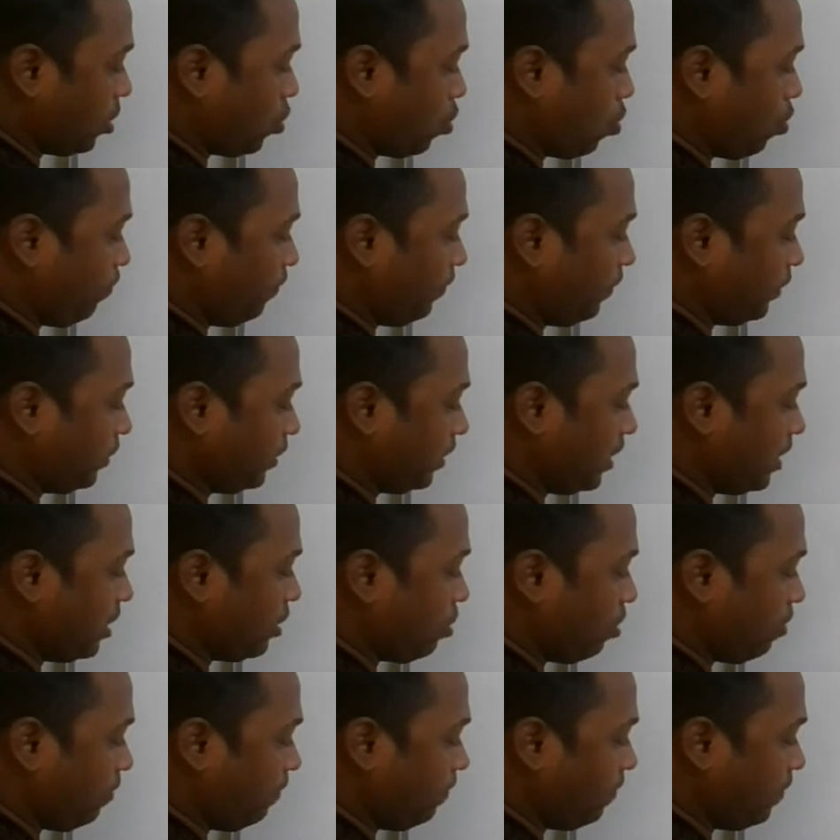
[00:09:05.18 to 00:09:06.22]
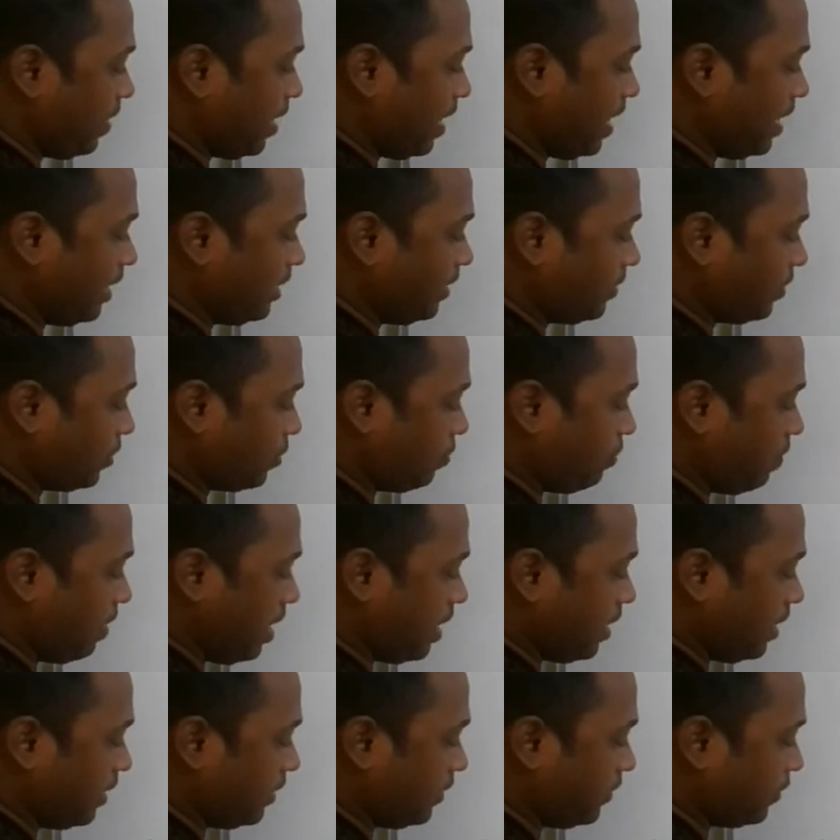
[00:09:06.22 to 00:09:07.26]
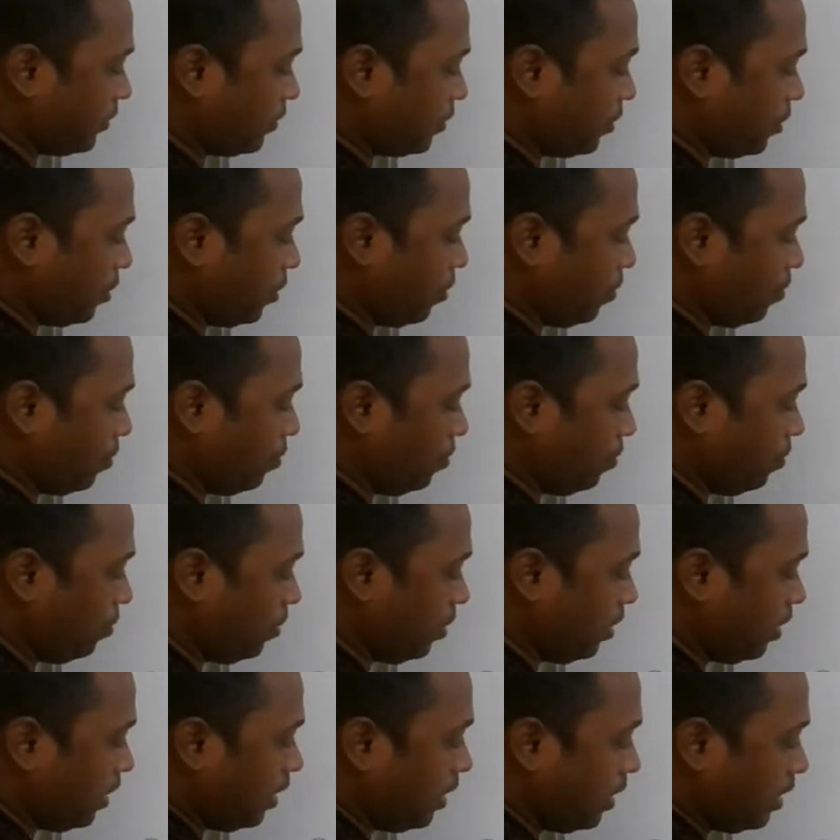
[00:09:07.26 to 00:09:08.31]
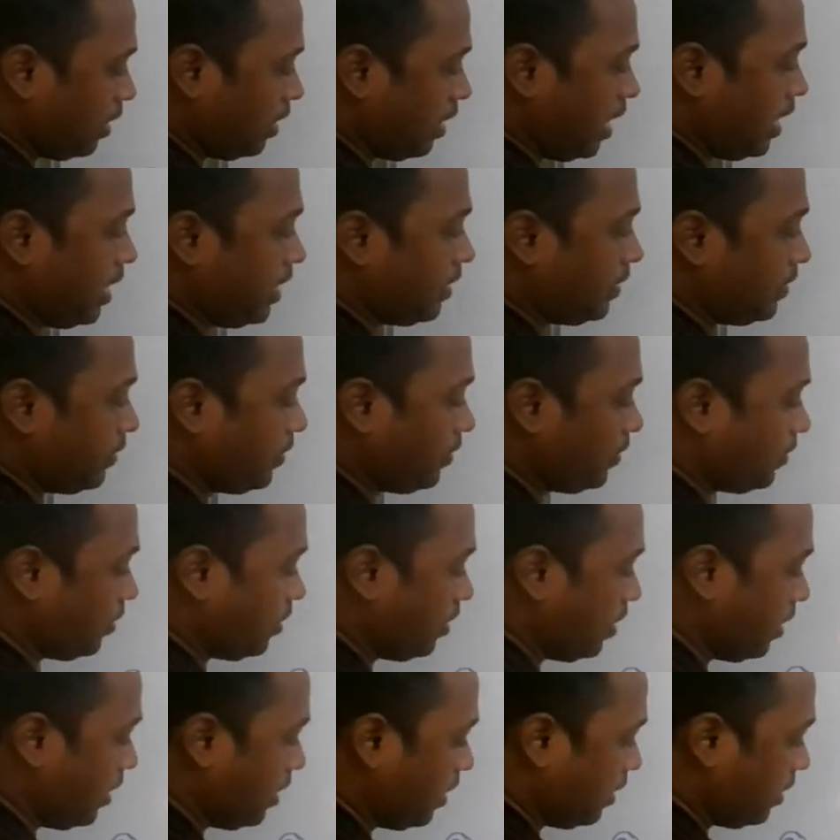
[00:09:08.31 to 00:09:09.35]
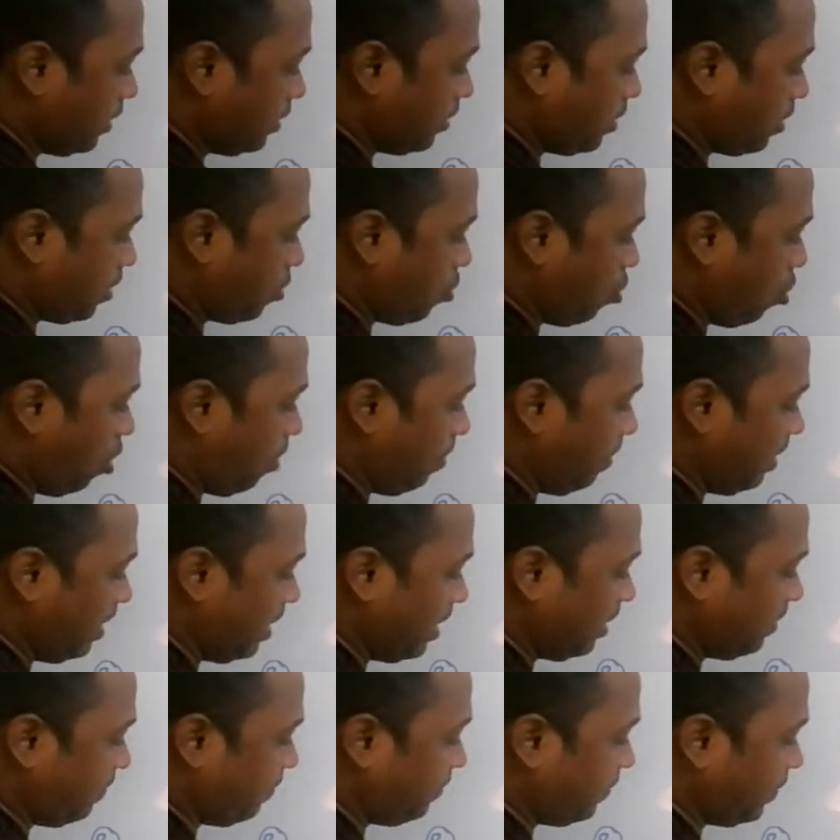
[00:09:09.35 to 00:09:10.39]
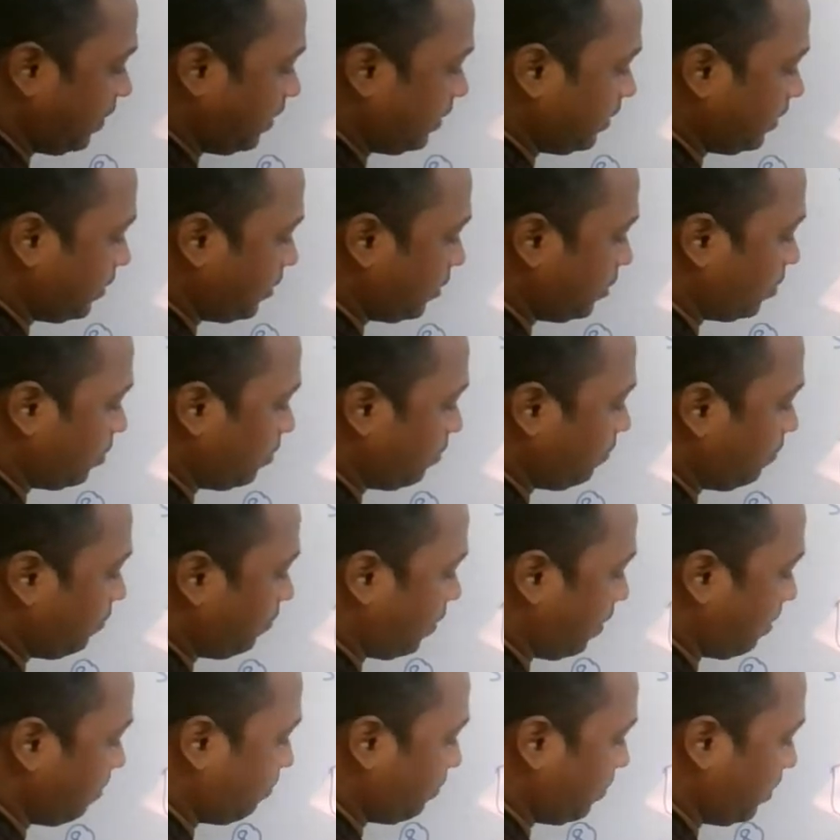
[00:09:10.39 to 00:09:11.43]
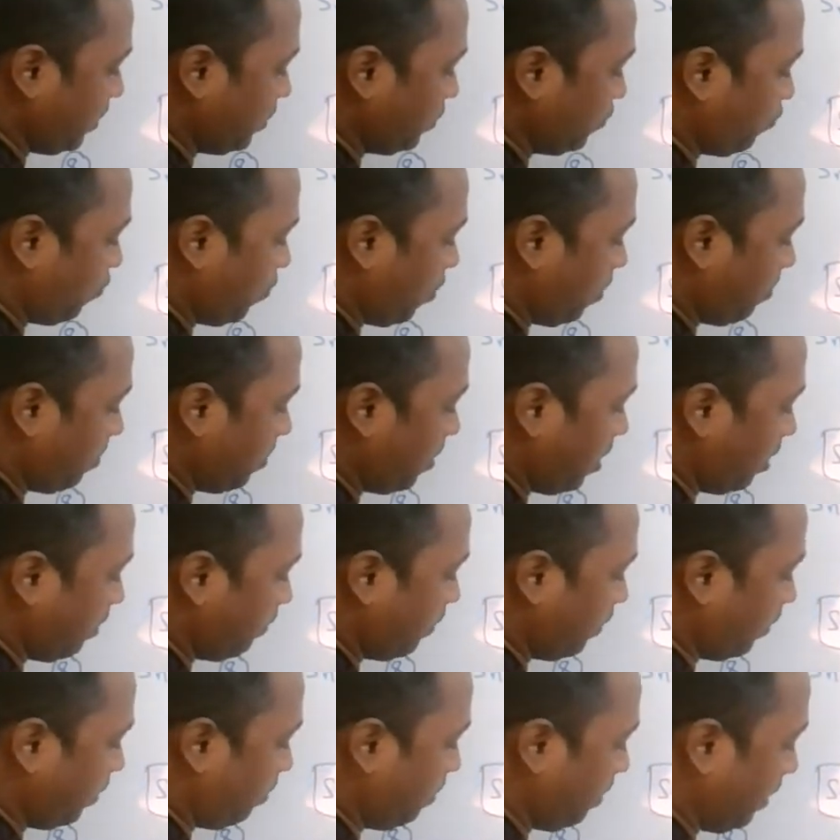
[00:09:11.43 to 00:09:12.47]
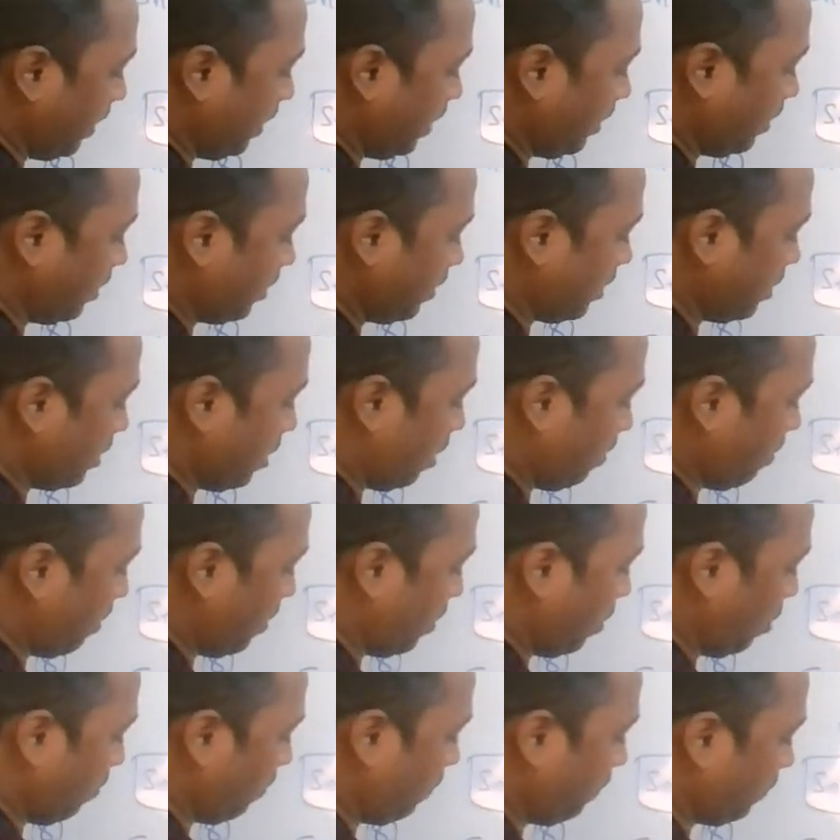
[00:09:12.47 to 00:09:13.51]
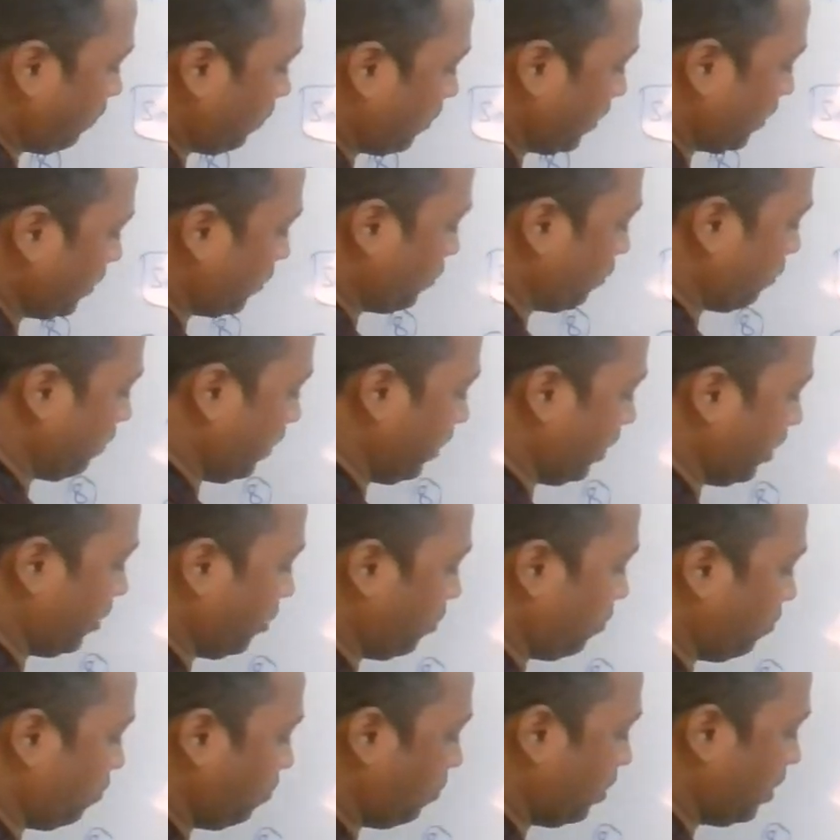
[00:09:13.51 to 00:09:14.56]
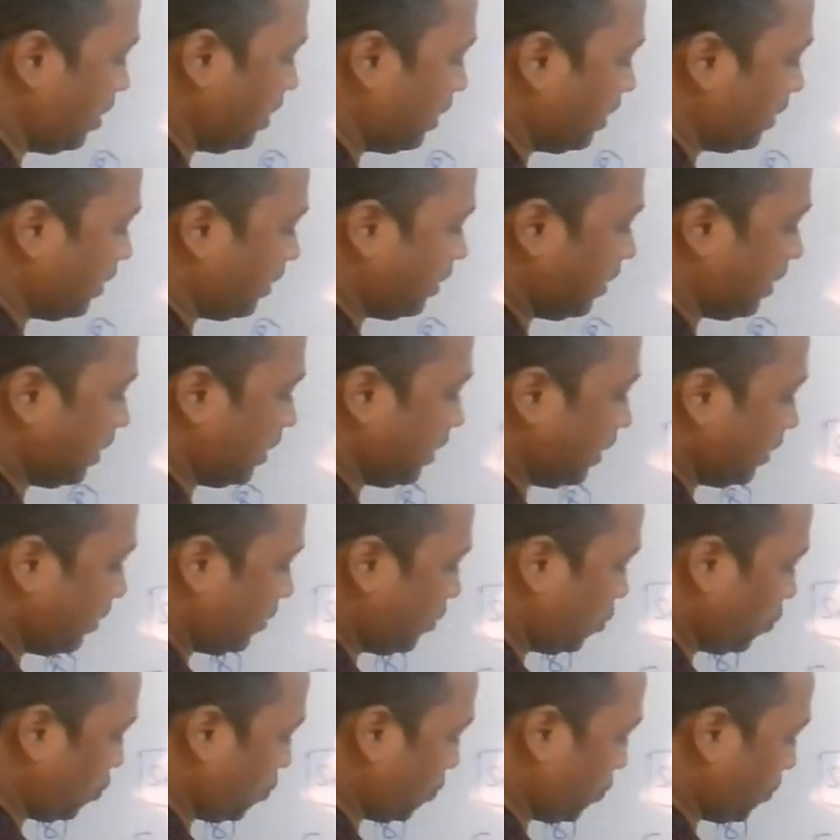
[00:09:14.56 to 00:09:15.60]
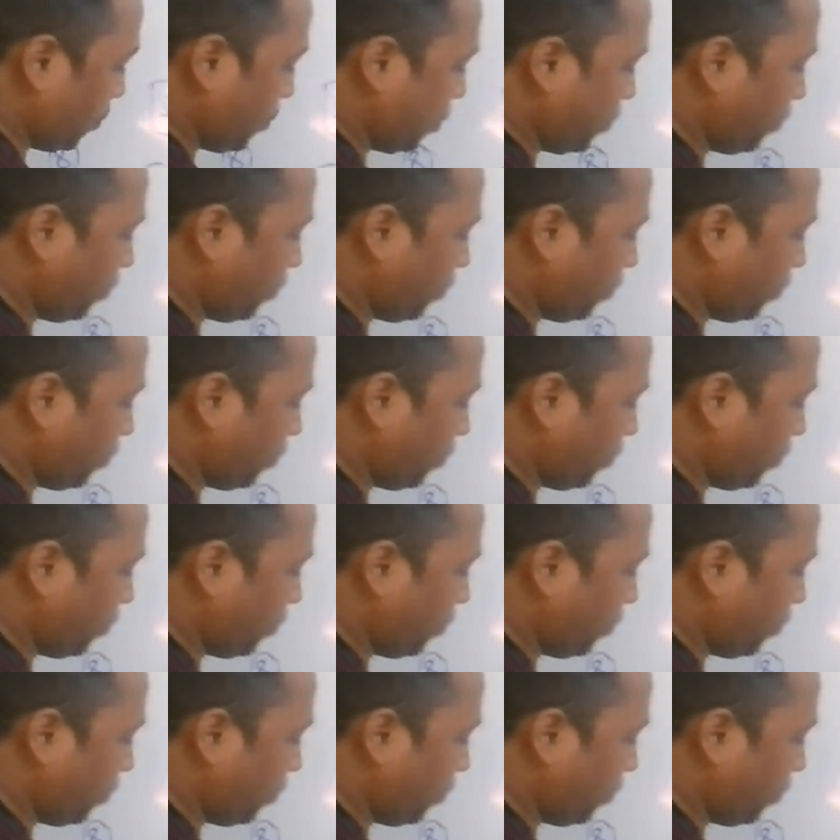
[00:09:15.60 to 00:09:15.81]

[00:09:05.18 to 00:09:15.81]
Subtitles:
coefficient of n square is q, hence the common difference from this formula will be double of this value, that is 2q.